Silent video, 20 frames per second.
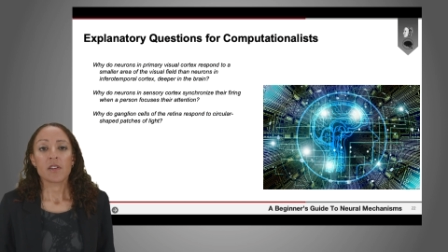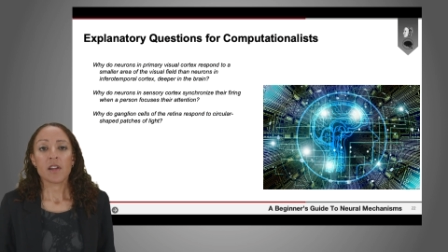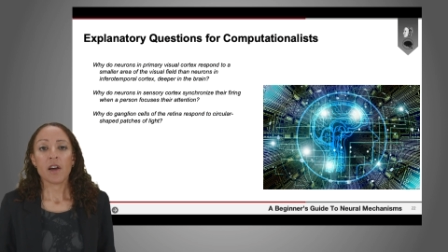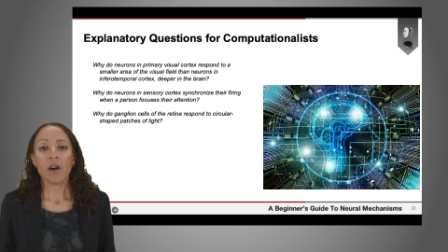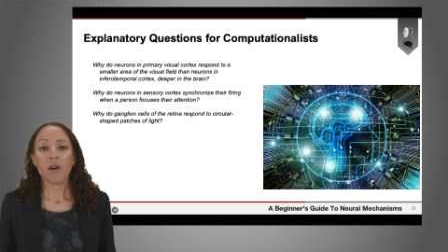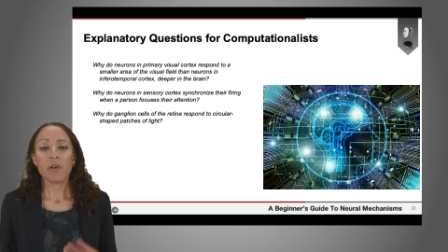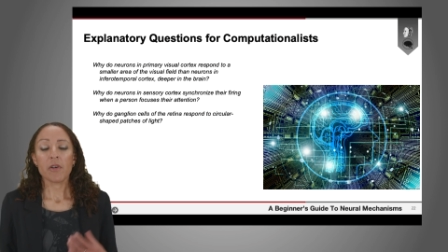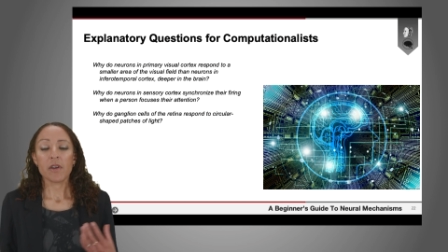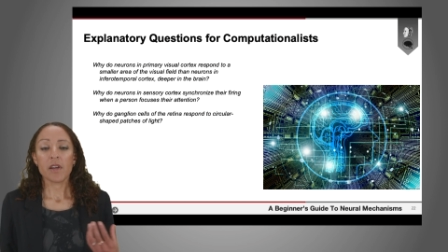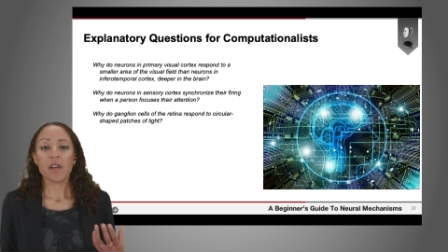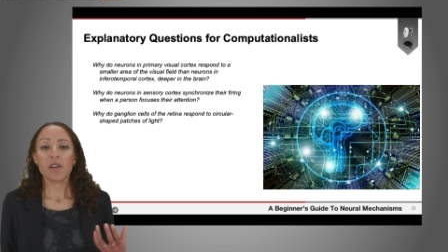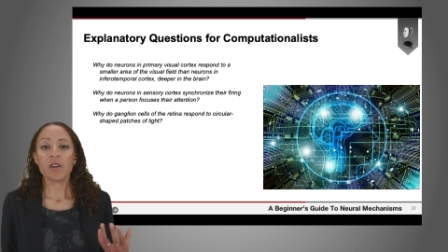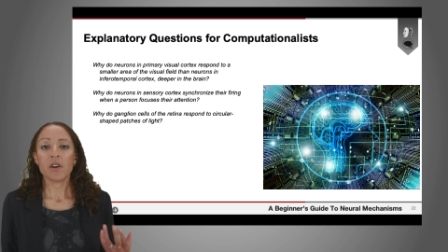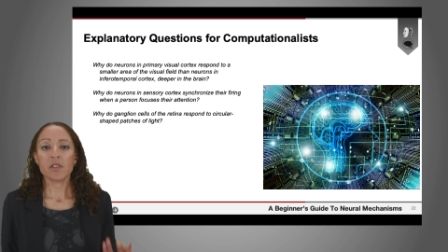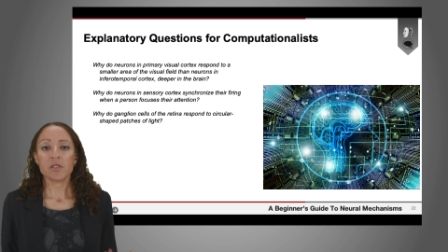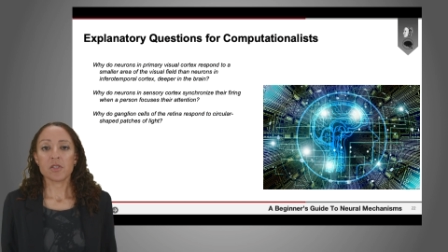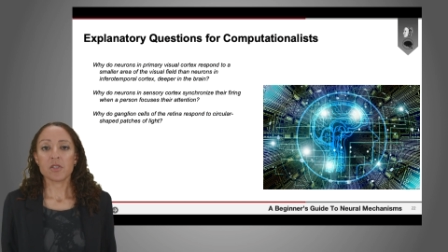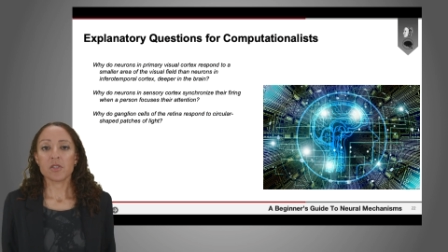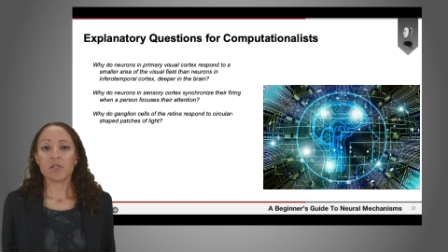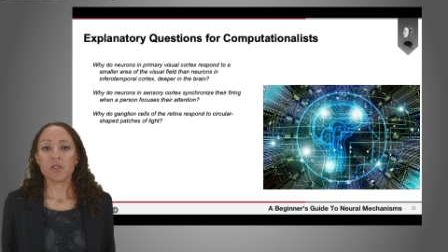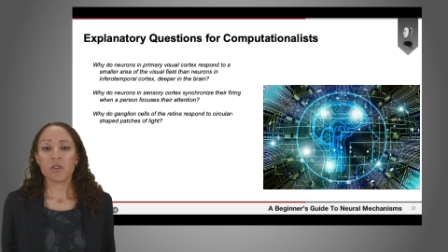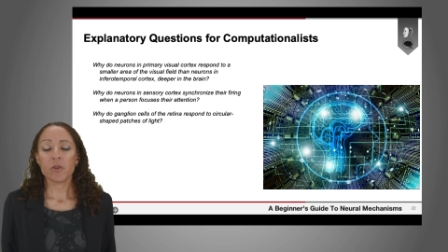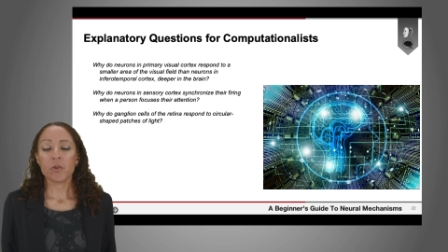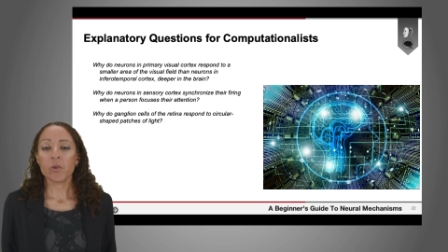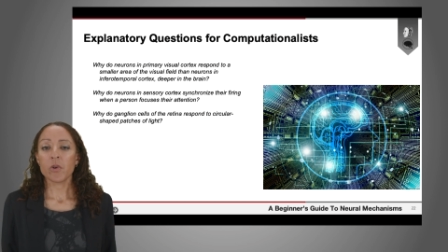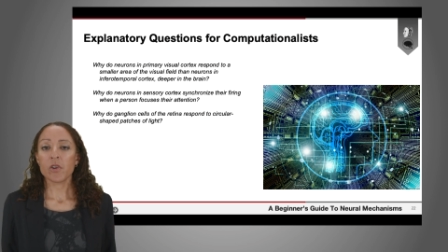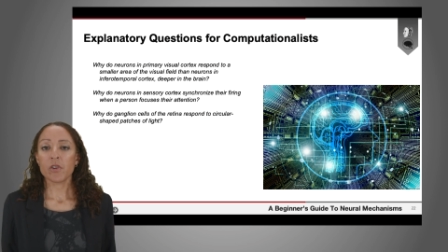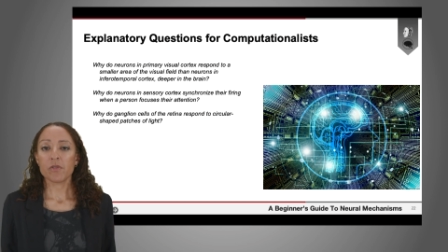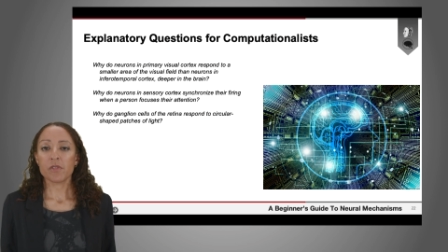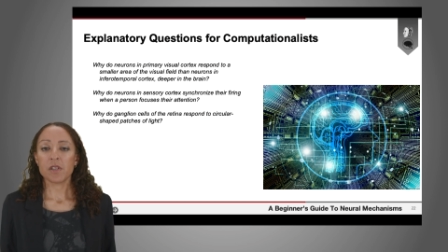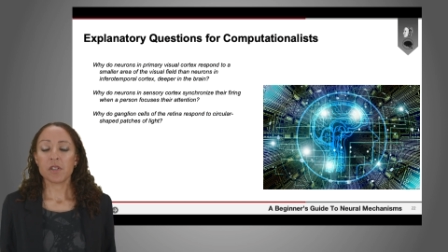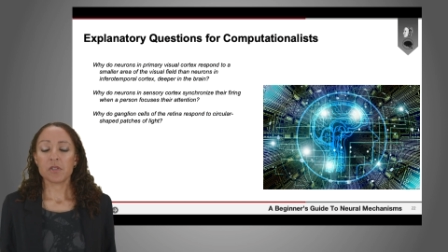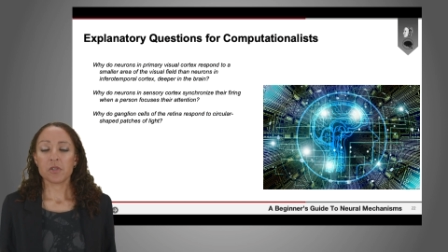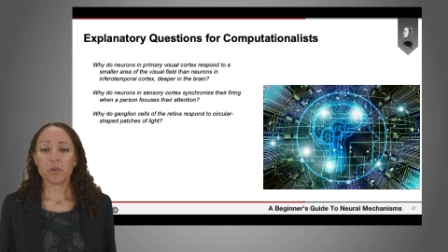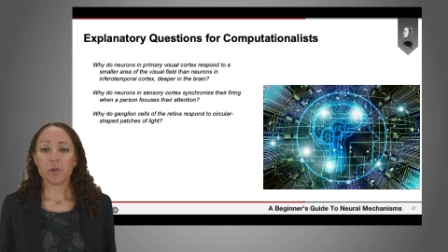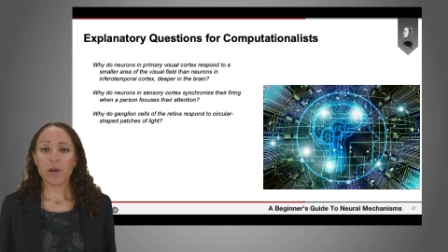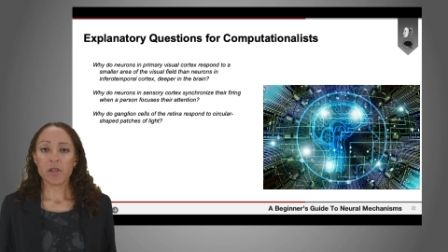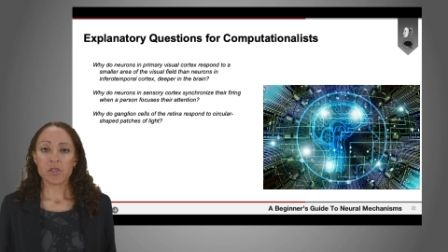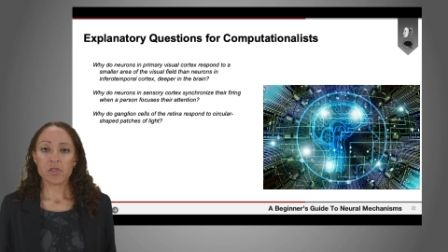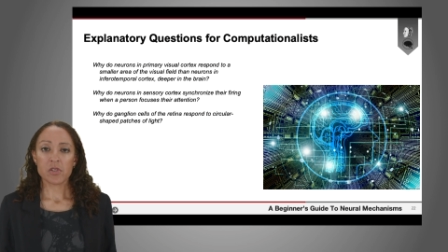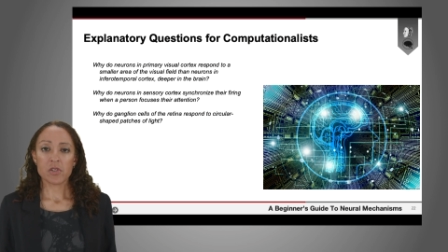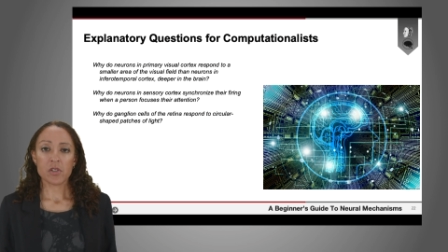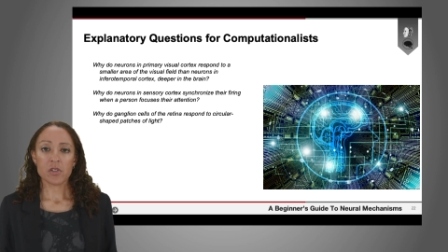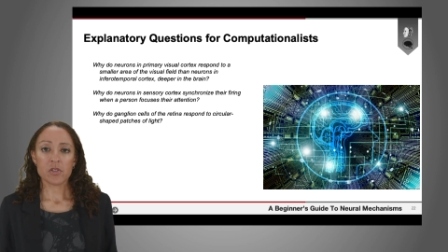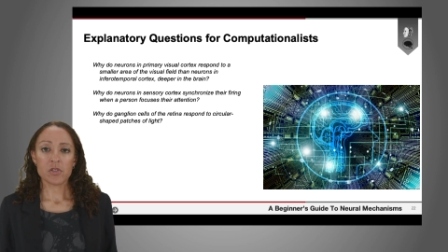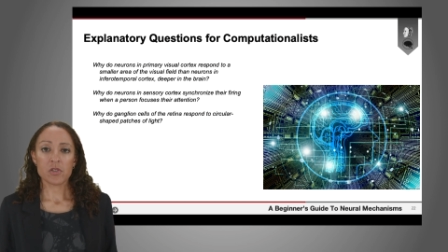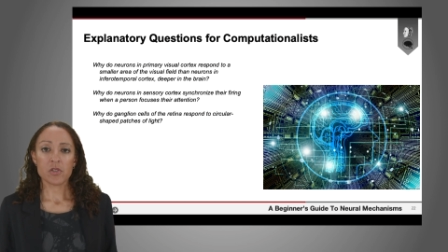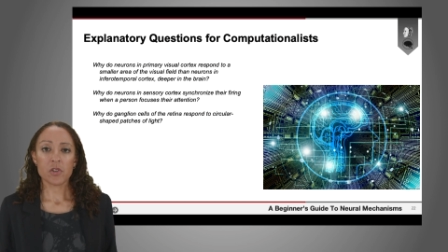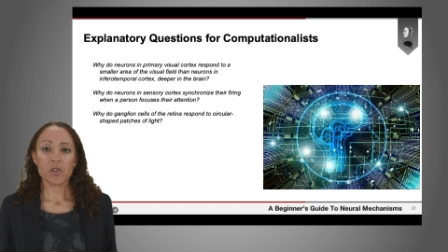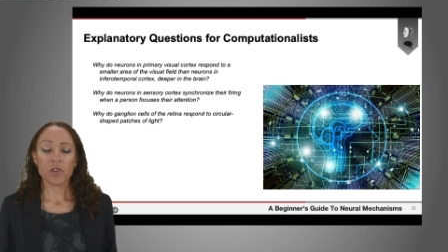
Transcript: Now, in answer to all of these questions,